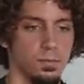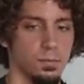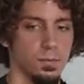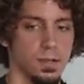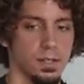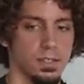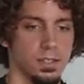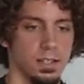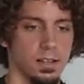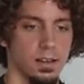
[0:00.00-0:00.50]

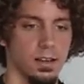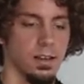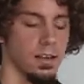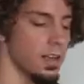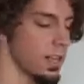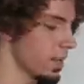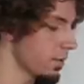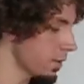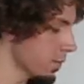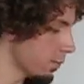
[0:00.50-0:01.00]
But
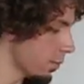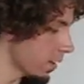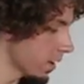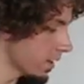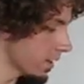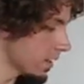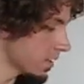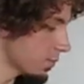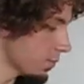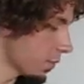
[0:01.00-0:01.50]
let me
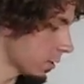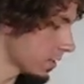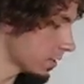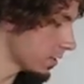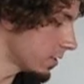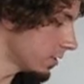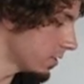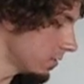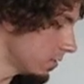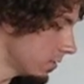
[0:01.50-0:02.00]
play this part
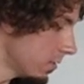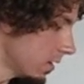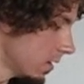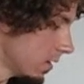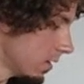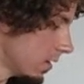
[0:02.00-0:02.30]
to you